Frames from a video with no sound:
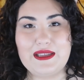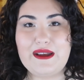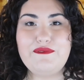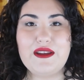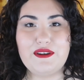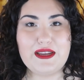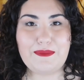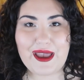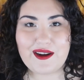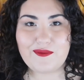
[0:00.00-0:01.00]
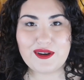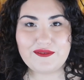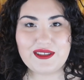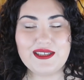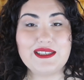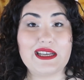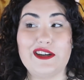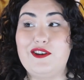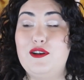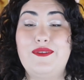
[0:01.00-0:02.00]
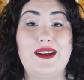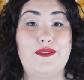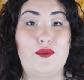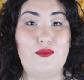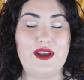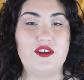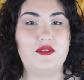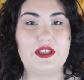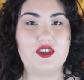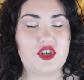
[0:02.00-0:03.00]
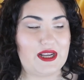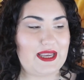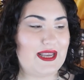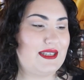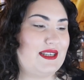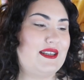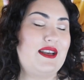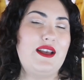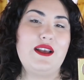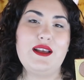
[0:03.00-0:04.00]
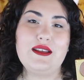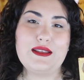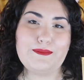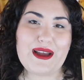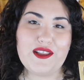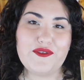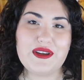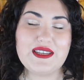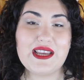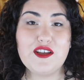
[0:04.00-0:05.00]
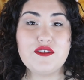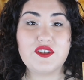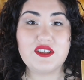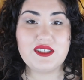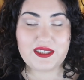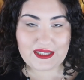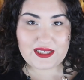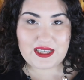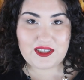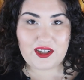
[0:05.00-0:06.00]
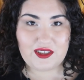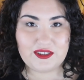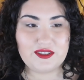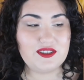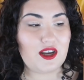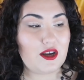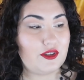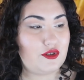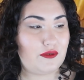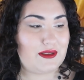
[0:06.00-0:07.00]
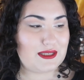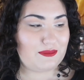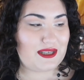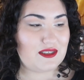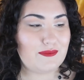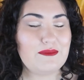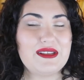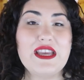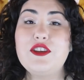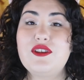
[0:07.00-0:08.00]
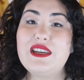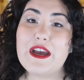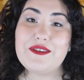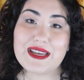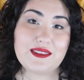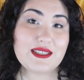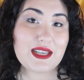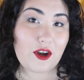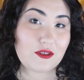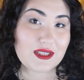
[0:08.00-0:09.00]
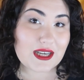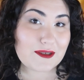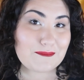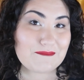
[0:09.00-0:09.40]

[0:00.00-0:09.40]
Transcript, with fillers: I've never hit pan on one of these. I don't know if I ever will. They're gigantic. This palette retails for sixteen dollars on the Juvia's Place website. You can now get this at Ulta.